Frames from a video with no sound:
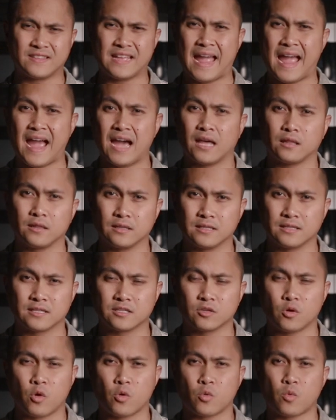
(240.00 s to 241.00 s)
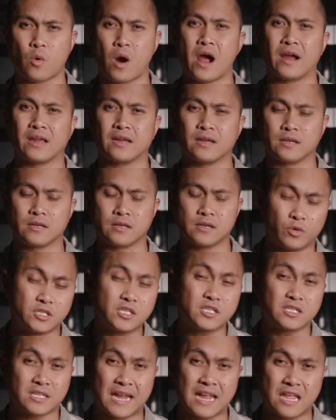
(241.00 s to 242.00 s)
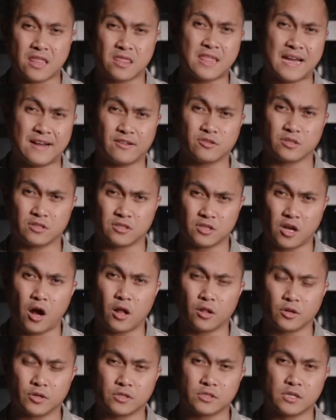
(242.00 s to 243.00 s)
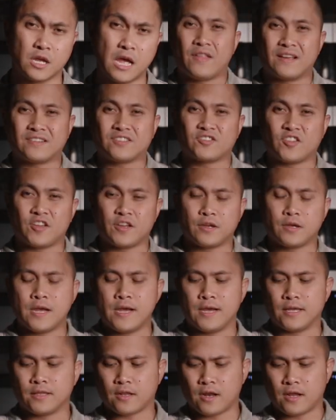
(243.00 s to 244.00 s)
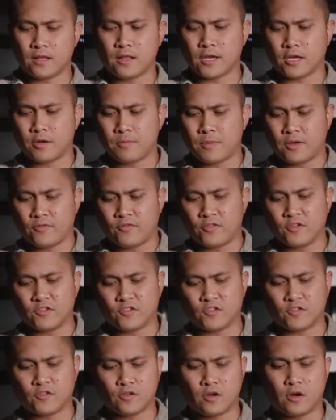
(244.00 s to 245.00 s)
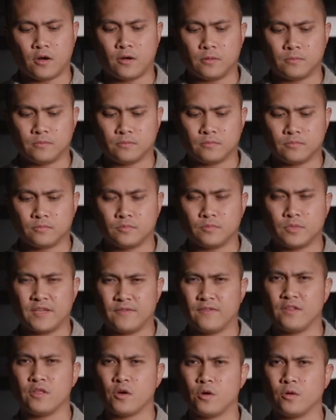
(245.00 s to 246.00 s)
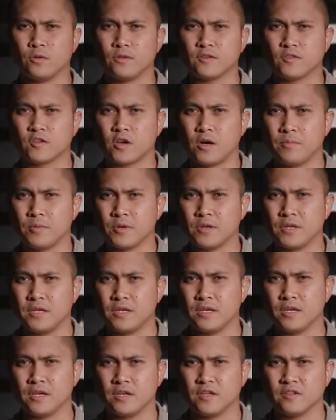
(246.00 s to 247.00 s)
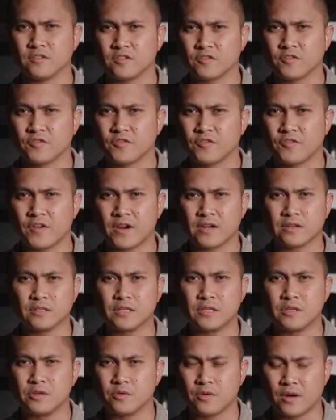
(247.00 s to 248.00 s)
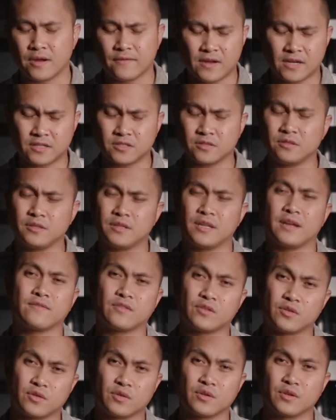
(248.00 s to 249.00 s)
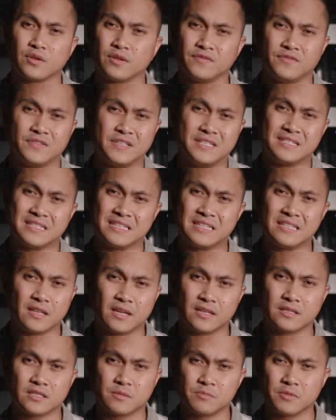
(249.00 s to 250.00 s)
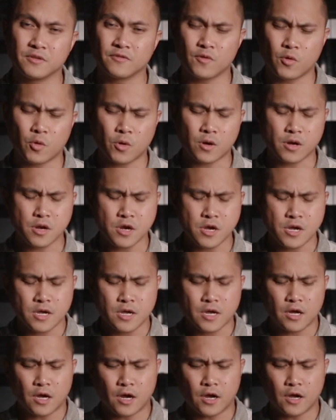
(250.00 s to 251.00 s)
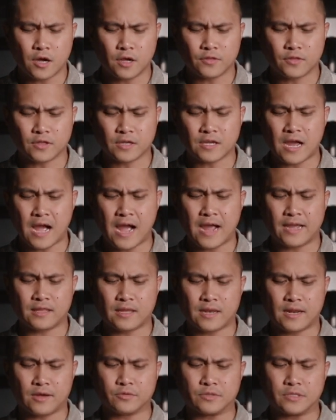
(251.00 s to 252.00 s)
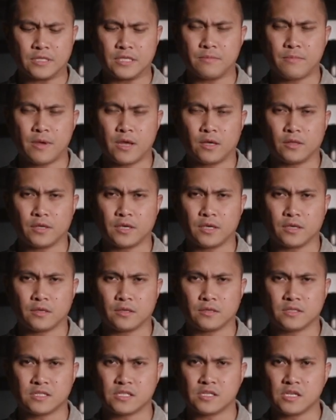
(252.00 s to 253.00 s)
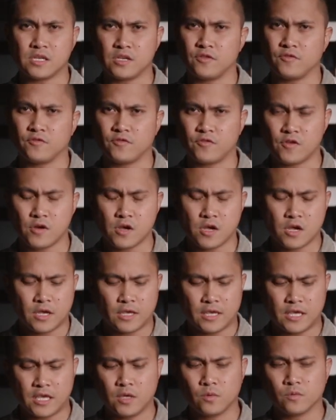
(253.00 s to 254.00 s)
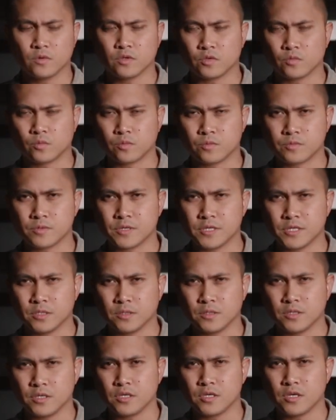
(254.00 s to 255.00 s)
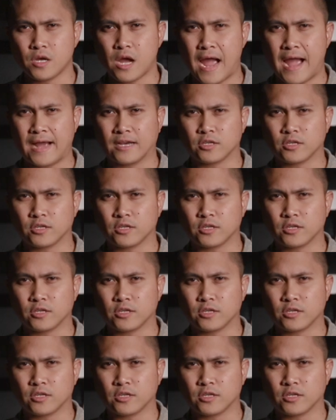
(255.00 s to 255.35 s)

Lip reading: the Atlas Orion, which is $8,000. The next thing that I like about this, even though this company is fairly new, I've actually never heard of VZ Lens before. The guy that I was emailing, Steve, he was really